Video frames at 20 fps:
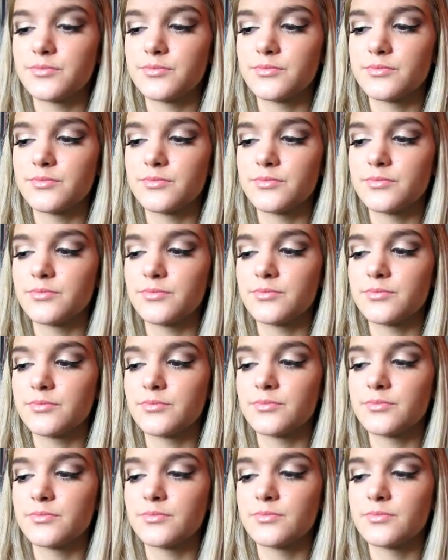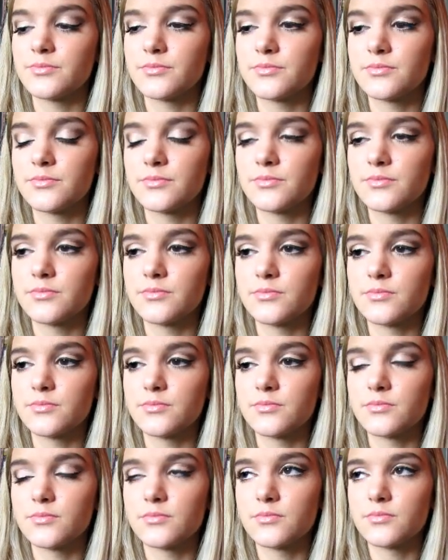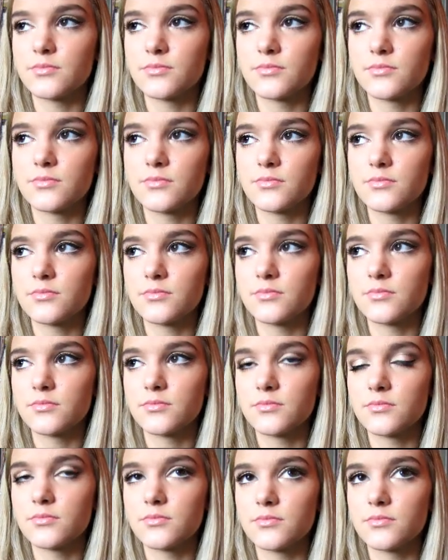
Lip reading: No one is speaking in this clip.